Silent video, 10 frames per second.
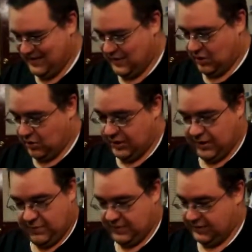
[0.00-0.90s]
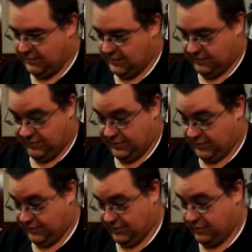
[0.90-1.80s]
all right here we go we're, we're
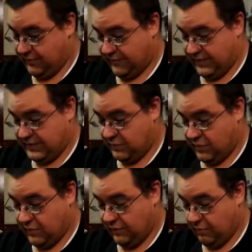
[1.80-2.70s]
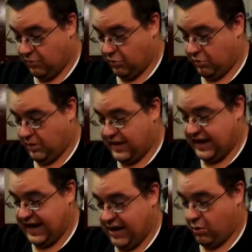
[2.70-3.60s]
going for this we're going for broke right
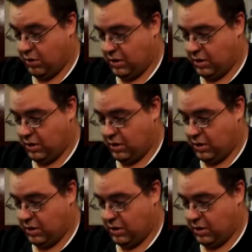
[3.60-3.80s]
now